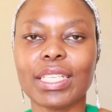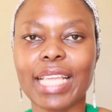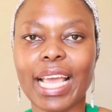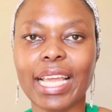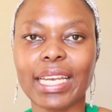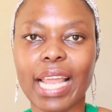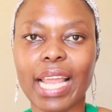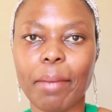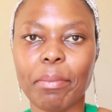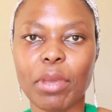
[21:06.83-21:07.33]

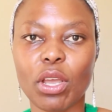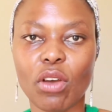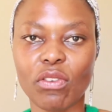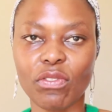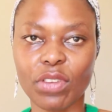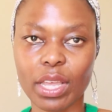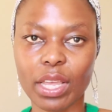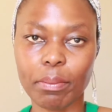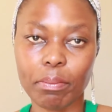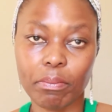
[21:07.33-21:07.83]
dynamic
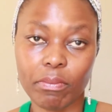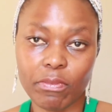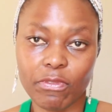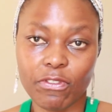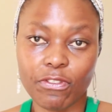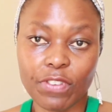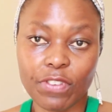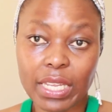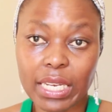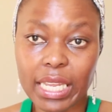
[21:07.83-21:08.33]
of him
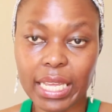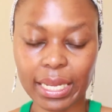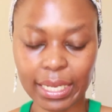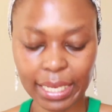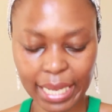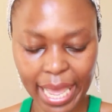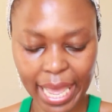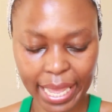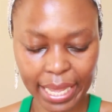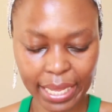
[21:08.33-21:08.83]

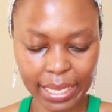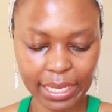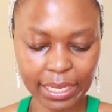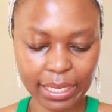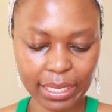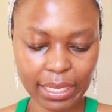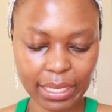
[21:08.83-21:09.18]
feeling like,